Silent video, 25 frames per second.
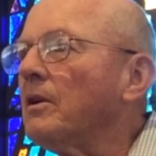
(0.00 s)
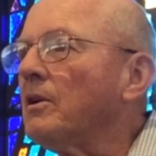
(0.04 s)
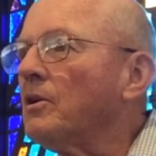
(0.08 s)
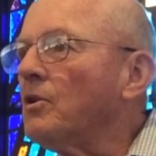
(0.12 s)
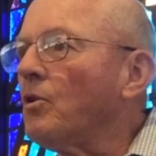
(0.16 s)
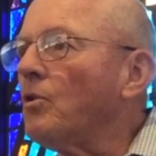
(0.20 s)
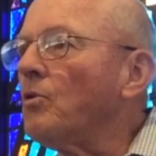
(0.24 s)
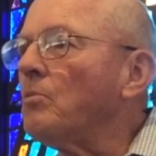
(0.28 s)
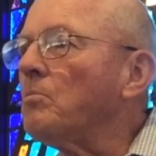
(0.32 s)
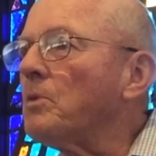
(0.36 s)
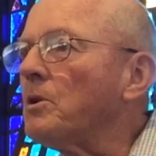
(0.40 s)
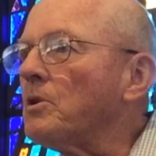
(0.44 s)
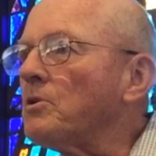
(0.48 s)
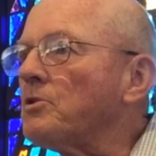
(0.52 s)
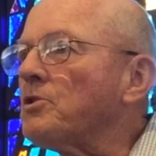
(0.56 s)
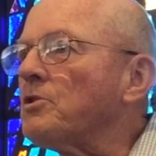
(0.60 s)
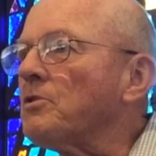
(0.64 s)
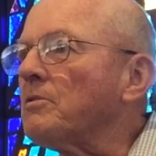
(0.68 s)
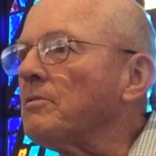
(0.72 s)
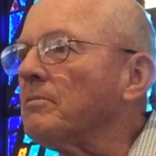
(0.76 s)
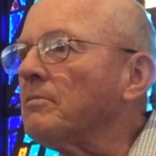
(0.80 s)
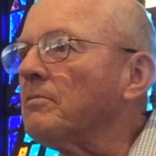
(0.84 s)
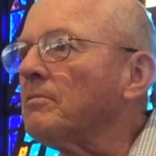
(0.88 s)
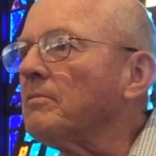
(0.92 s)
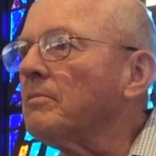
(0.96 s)
gold
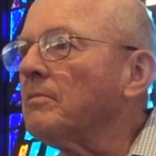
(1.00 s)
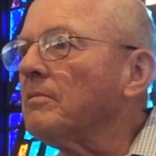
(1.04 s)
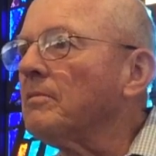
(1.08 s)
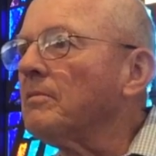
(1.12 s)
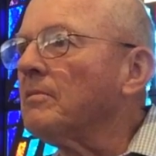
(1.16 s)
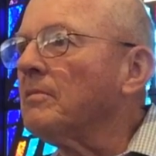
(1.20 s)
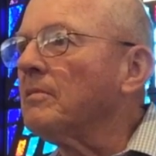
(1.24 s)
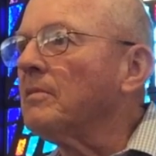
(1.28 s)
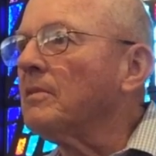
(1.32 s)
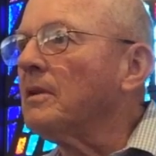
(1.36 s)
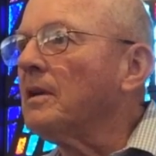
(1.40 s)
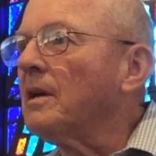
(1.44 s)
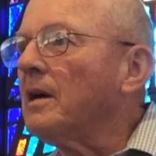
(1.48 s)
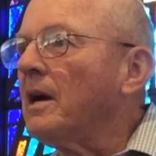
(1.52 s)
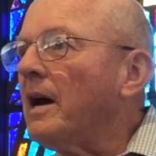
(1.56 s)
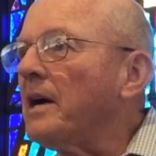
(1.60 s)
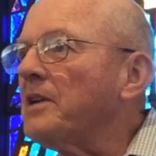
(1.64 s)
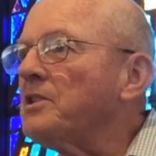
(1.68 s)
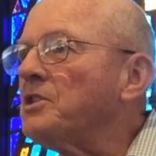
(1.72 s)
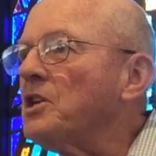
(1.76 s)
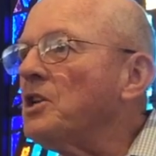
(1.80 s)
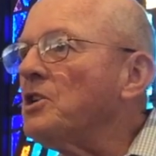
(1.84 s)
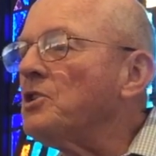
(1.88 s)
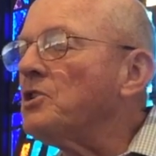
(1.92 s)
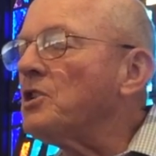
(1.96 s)
merchant. I
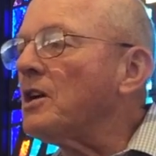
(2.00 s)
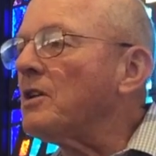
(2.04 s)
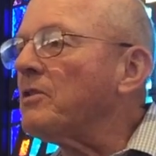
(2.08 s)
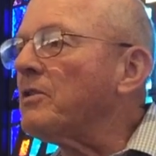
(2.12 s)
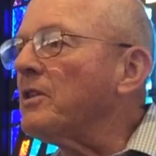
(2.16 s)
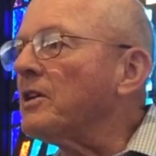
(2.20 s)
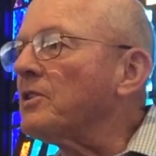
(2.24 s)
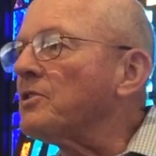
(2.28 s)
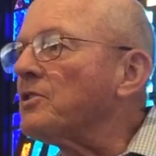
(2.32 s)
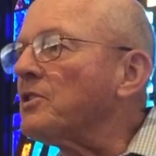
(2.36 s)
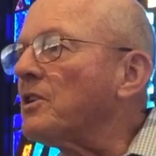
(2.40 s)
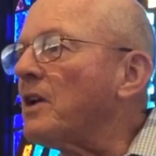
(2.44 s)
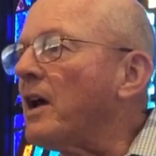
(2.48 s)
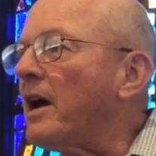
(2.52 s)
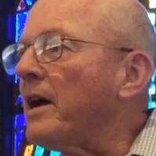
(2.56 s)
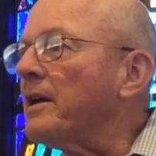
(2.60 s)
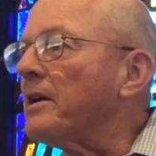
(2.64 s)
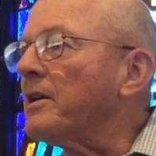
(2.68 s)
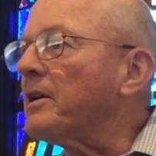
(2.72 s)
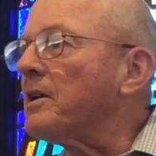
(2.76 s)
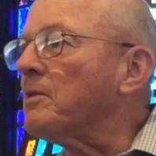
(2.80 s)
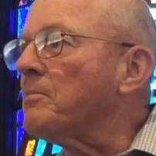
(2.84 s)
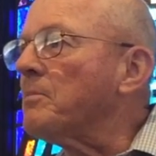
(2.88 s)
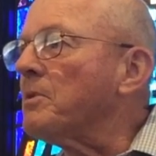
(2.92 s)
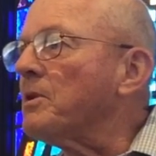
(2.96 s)
teach ethics at
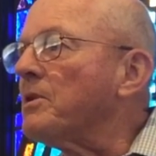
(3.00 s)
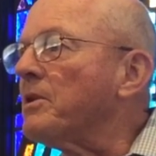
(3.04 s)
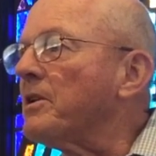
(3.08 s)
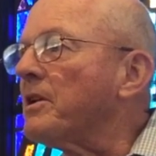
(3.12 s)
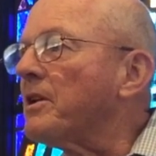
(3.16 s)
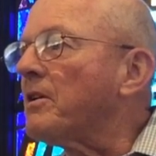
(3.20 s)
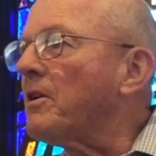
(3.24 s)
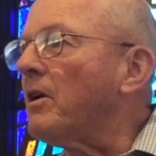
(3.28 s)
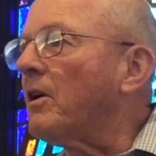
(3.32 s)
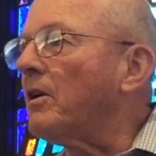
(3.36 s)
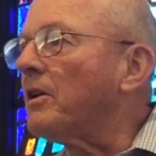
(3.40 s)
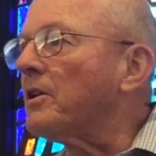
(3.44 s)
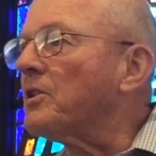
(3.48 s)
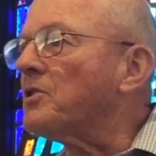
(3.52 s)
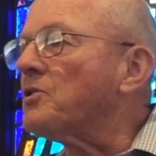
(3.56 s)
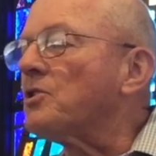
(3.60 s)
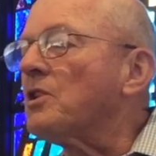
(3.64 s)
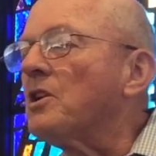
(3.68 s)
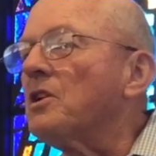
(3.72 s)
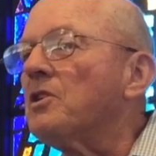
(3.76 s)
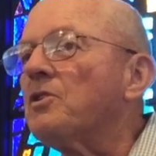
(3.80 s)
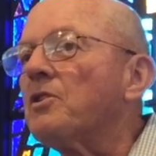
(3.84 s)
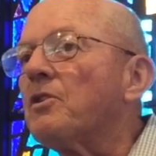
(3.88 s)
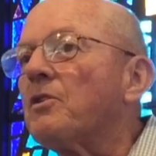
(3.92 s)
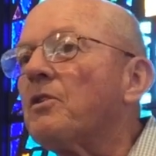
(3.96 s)
Highland Community College,
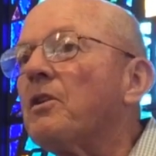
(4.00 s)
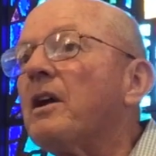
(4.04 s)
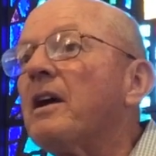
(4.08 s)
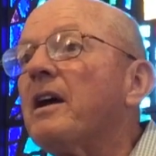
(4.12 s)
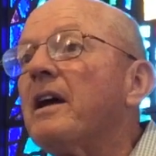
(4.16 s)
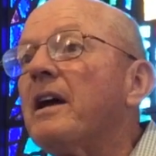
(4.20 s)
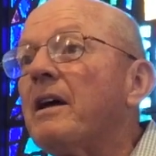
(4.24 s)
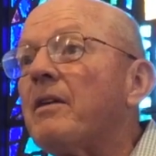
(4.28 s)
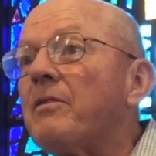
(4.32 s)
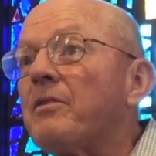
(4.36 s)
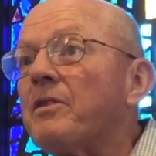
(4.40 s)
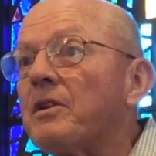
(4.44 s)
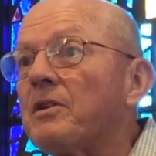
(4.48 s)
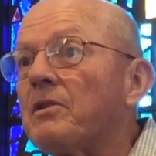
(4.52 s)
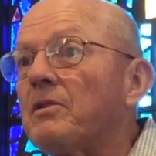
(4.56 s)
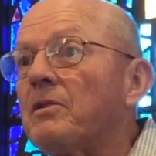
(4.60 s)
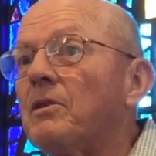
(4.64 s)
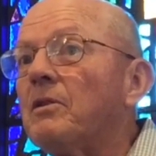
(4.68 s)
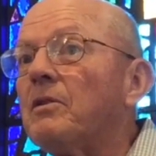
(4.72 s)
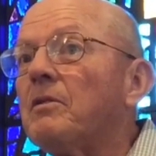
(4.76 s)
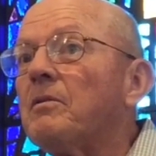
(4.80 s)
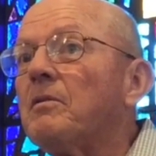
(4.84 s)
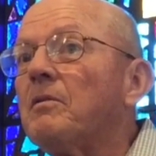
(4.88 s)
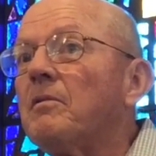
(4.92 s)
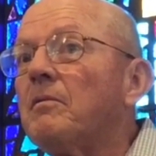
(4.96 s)
and you're an
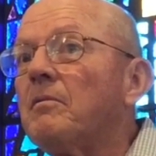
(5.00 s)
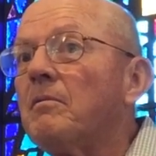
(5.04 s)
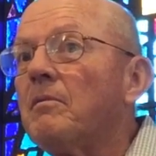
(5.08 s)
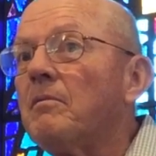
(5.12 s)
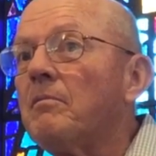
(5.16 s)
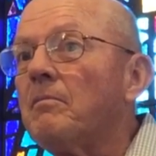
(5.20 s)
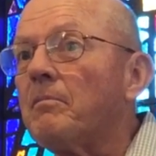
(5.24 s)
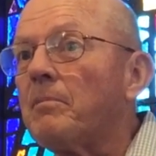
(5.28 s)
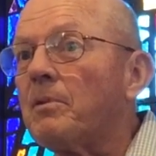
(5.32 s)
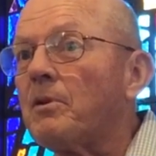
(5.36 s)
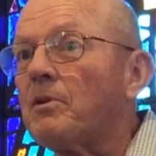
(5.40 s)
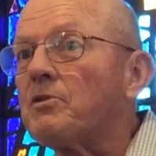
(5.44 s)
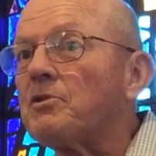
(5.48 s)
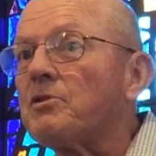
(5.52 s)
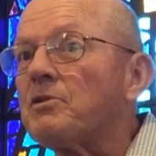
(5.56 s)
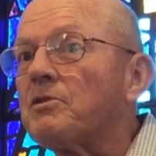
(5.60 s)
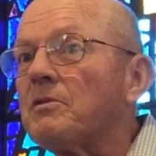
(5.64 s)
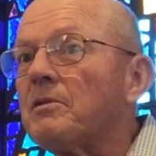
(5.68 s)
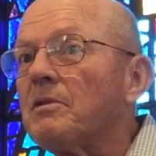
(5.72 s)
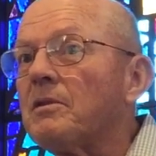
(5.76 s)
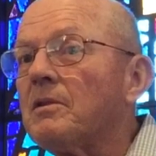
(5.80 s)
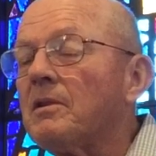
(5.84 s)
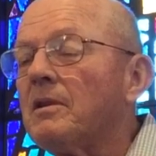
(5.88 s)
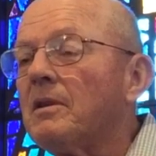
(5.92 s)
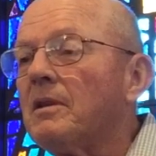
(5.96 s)
ethical
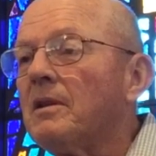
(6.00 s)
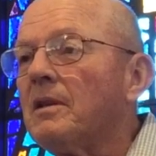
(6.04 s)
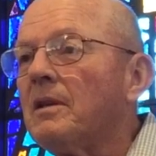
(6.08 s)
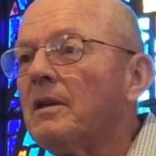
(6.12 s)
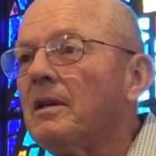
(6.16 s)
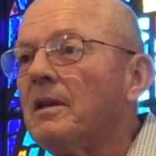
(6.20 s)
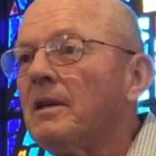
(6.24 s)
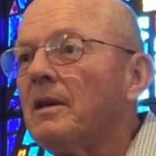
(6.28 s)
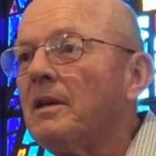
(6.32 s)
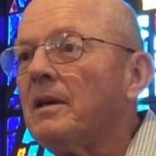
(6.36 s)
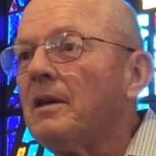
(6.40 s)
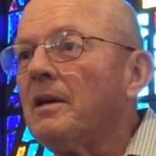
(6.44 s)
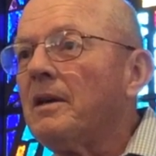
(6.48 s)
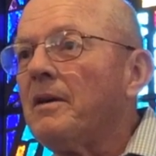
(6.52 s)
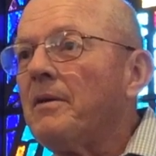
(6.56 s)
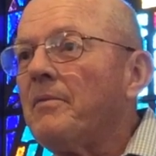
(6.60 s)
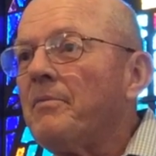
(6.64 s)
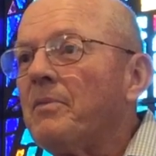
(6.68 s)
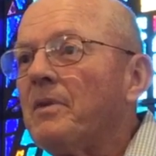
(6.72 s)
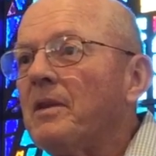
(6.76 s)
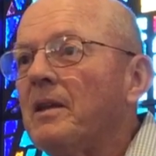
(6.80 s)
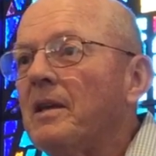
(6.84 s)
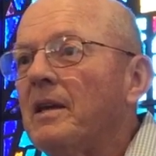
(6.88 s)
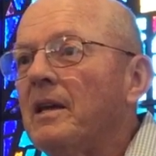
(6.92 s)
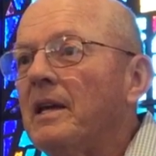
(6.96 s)
person.
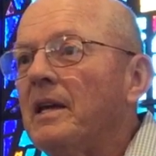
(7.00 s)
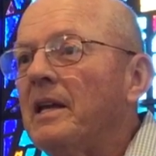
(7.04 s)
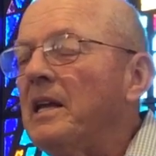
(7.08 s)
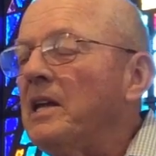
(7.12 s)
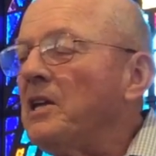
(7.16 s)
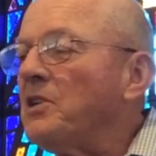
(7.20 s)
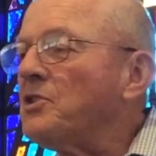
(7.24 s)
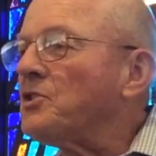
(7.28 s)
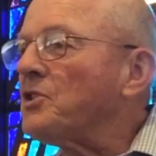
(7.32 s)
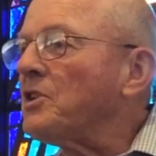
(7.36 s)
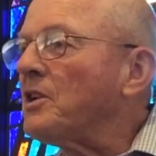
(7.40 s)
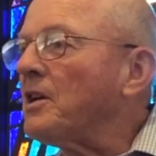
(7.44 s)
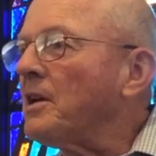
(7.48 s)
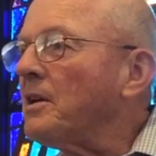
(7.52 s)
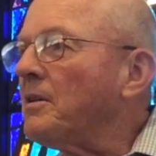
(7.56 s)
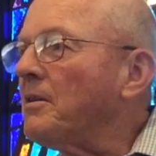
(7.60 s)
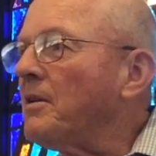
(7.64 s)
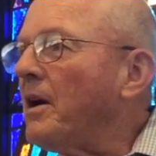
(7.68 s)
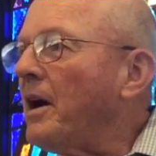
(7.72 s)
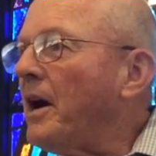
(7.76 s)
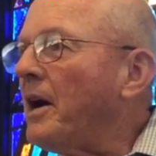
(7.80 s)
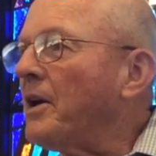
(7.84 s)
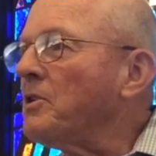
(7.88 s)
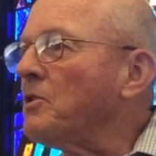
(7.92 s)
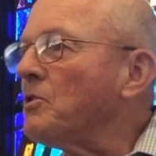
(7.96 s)
And he
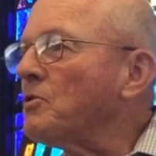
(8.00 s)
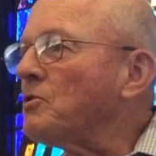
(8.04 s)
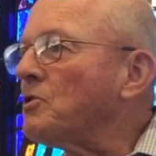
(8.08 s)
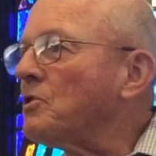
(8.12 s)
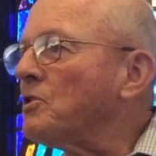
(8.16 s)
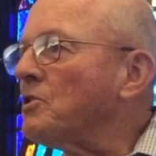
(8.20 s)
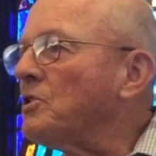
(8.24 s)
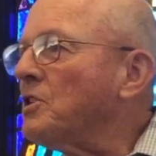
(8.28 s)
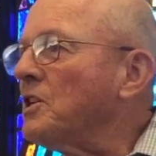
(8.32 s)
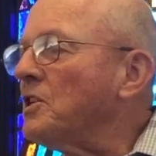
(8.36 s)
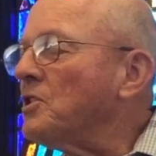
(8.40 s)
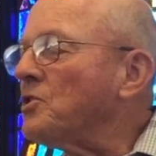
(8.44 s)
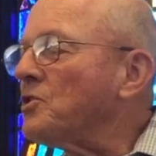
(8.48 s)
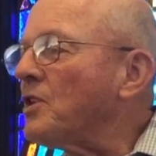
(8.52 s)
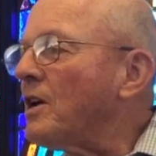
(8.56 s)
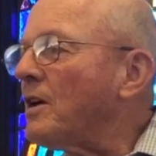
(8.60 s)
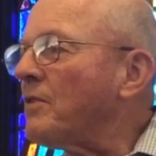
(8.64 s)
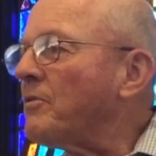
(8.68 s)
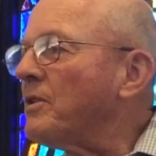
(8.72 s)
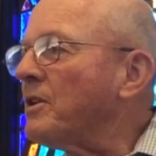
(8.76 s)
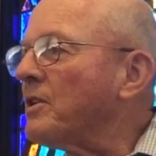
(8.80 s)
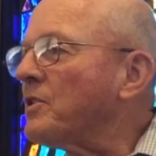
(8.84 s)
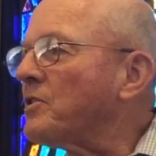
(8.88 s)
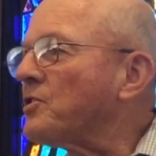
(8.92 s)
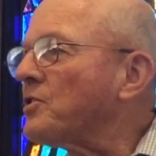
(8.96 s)
said, I used to teach
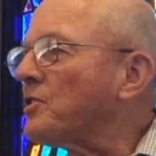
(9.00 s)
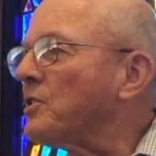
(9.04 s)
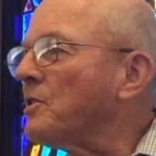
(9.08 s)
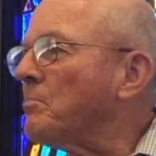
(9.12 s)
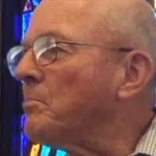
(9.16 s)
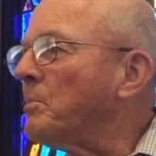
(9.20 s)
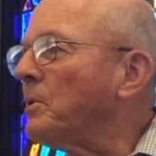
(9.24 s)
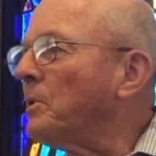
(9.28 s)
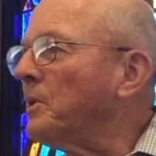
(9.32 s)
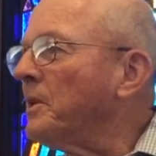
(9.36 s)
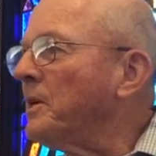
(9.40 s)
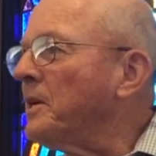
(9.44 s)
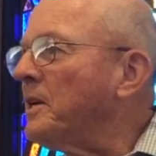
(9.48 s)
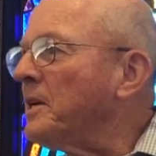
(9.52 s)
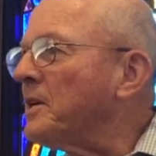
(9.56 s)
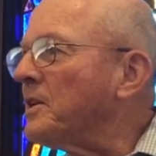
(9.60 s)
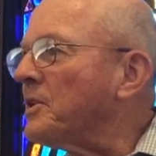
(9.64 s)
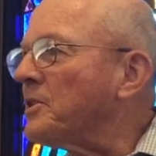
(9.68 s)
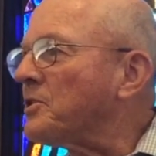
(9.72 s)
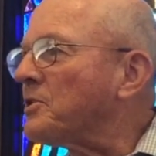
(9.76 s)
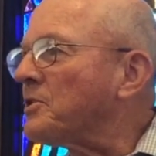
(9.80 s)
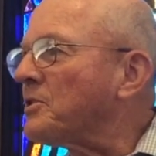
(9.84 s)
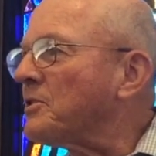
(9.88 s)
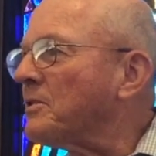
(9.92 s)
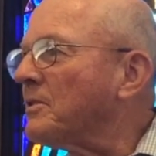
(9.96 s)
ethics in
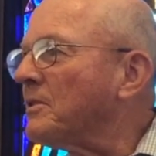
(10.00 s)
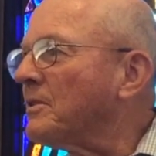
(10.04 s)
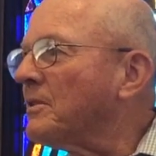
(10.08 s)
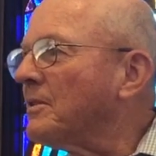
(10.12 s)
Belize.